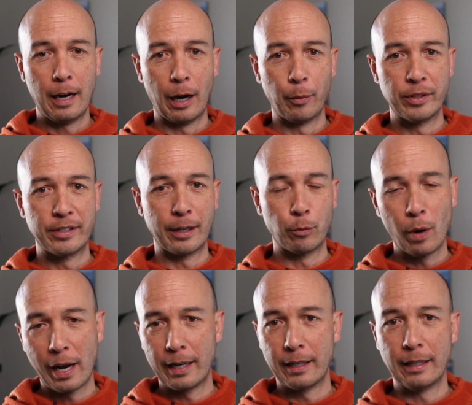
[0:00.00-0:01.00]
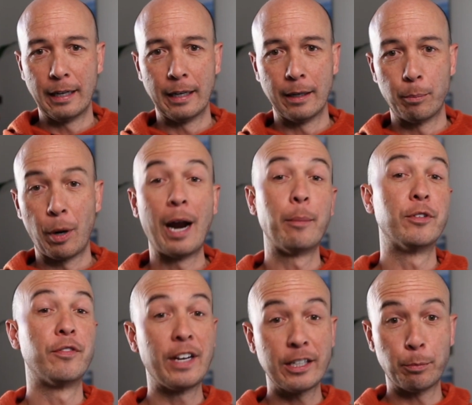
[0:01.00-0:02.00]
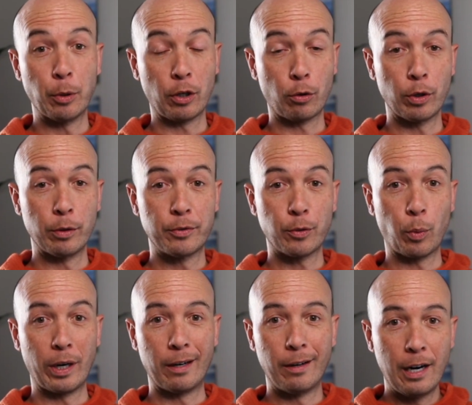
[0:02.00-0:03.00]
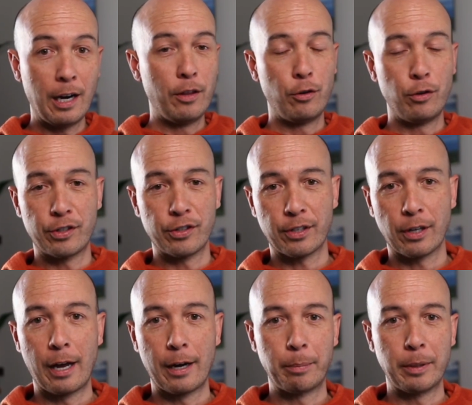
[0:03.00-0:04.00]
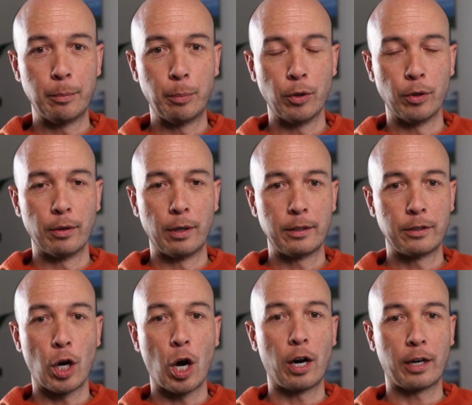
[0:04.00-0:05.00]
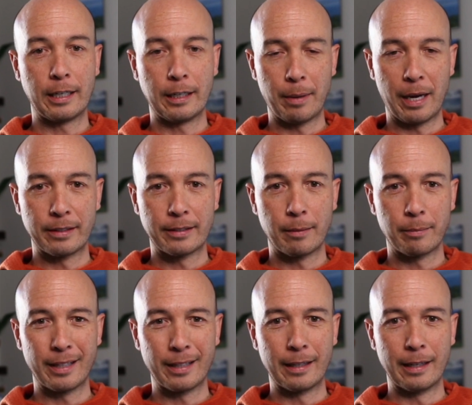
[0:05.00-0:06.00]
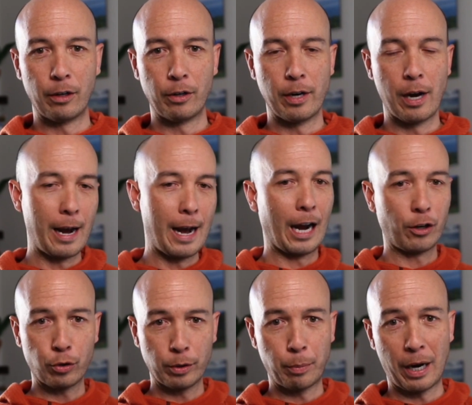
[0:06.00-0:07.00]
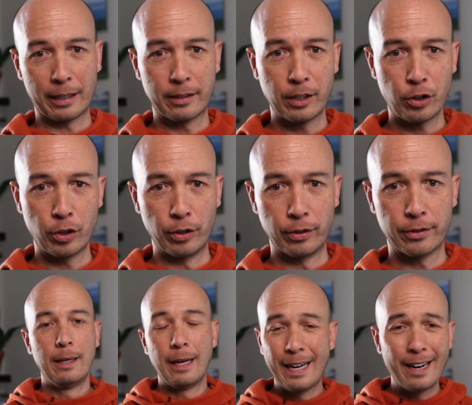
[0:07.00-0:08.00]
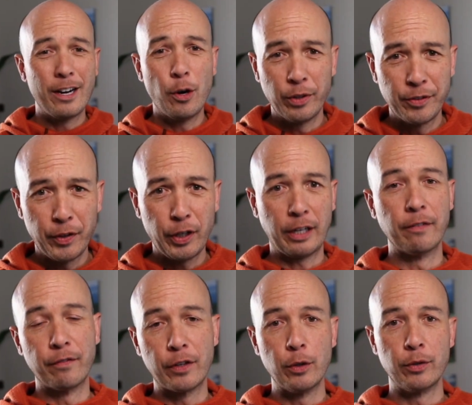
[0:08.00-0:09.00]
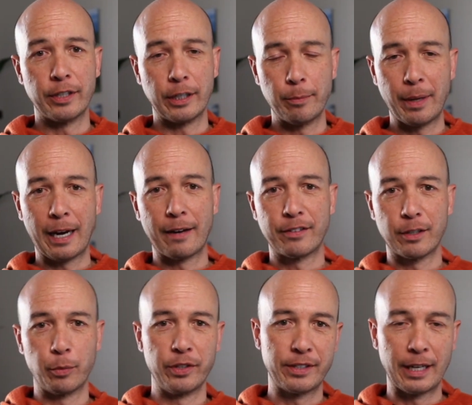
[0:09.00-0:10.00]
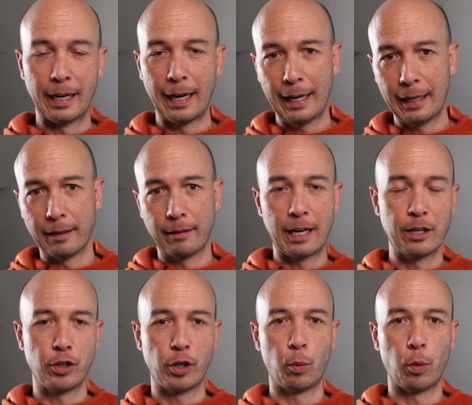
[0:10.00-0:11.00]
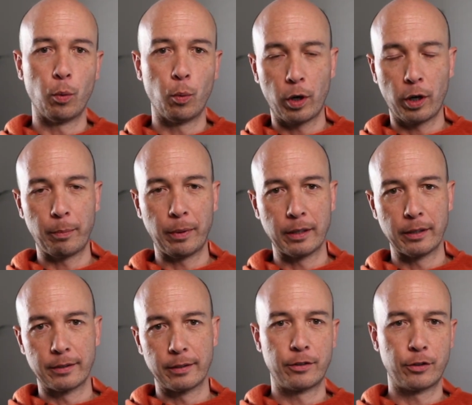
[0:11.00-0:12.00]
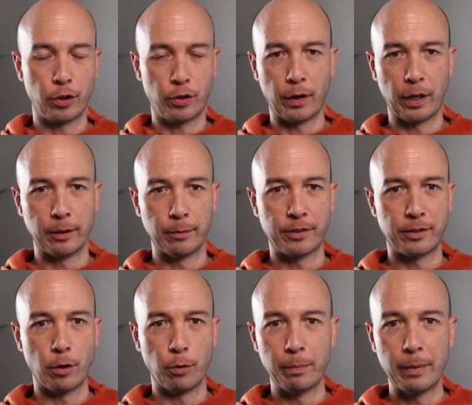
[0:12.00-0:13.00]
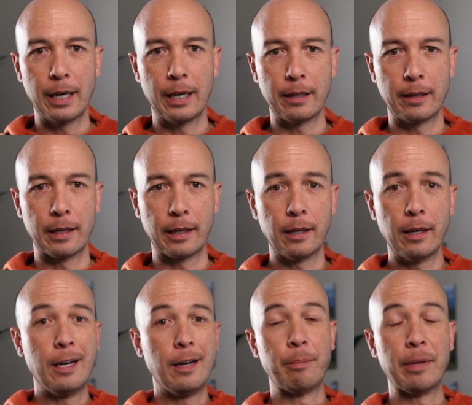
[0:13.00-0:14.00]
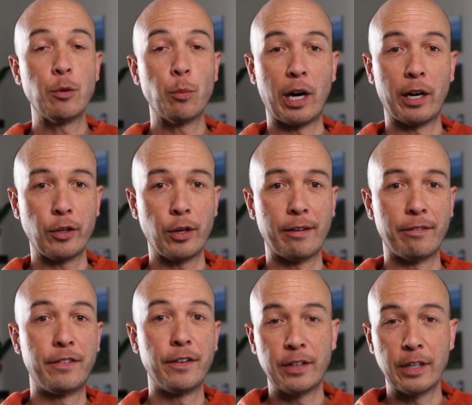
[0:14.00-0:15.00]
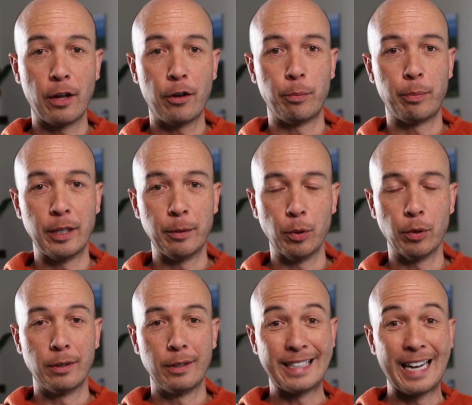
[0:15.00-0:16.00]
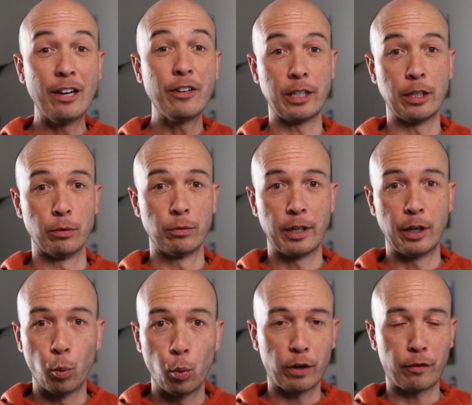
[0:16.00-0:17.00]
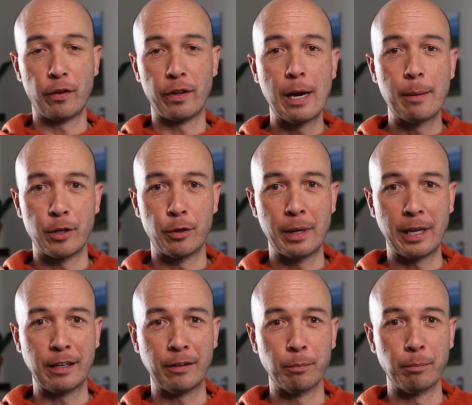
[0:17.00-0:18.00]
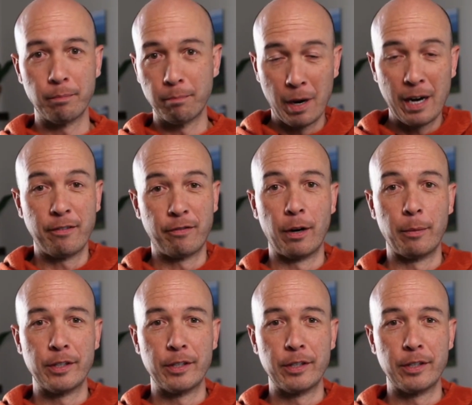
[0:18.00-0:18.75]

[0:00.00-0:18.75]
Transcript: I would say, Reddit and perhaps Facebook groups where there's just a lot of people talking about something that are not actually practitioners. And I know it's very confusing. You may have someone say, hey, KGR won't work because search volumes don't mean anything. Meanwhile, you have 50 other people telling you that it worked for them and they're making money from it.